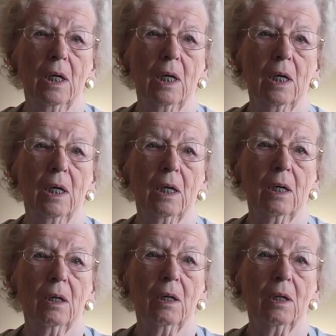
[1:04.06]
the
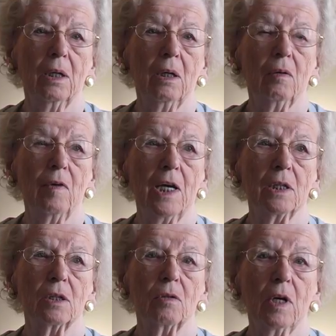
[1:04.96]

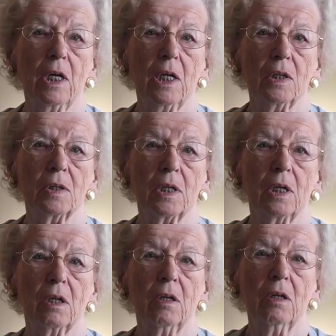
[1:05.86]
Advanced Training
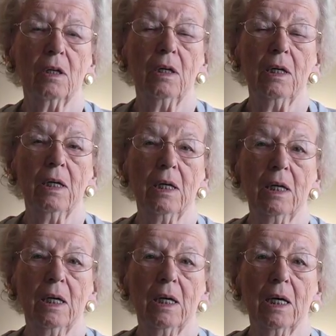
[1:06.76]
Center,
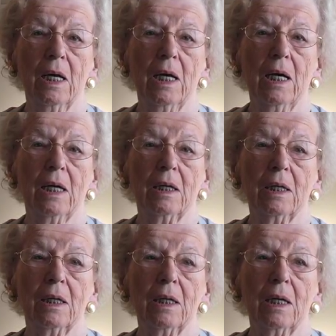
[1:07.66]

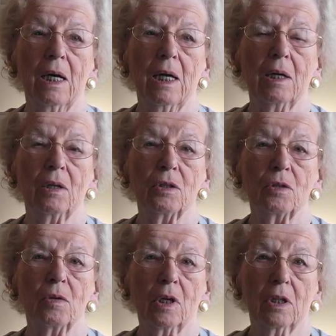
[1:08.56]
and I
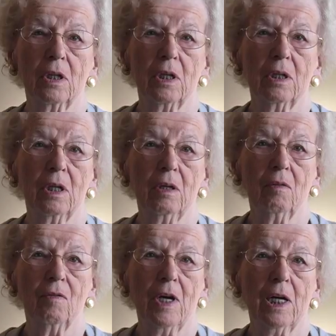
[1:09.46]
instructed at the
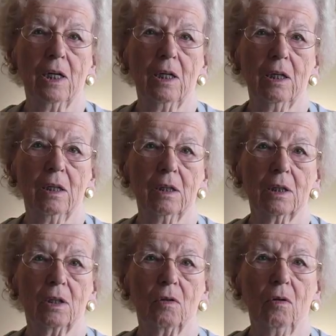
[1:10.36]
Advanced
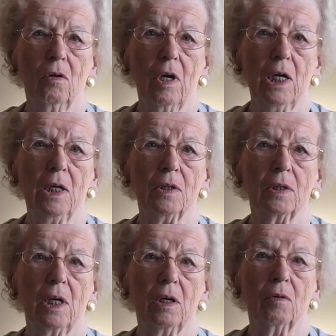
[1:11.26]
Training
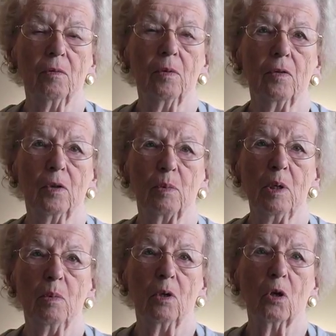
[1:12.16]
Center for
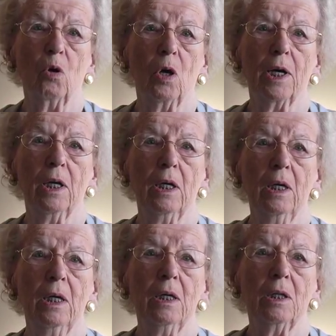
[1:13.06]
people going
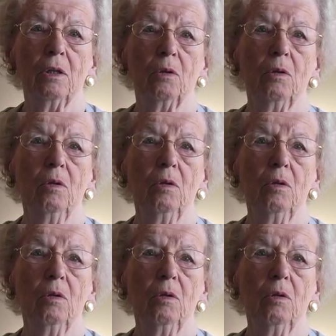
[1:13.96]
to